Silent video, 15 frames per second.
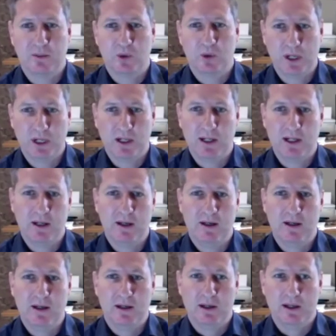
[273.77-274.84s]
quickly,
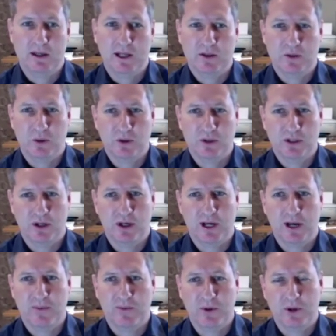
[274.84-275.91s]
and that's also
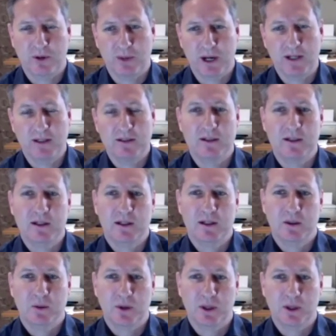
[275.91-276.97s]
up for debate,
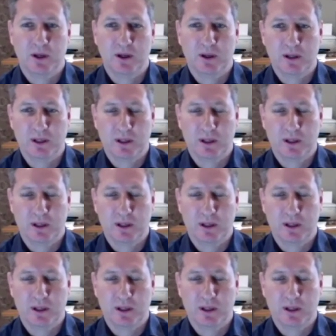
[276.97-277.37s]
whether